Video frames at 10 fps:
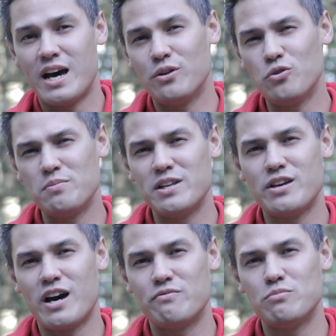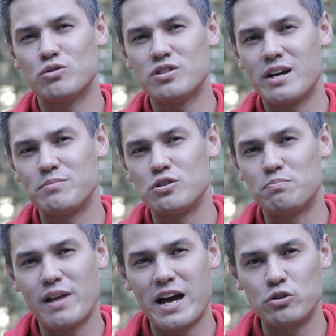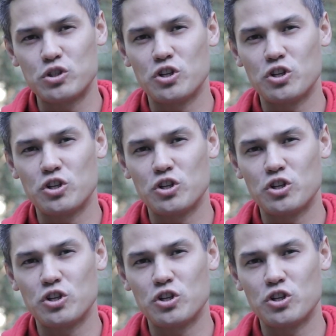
And normally you have more time to plan your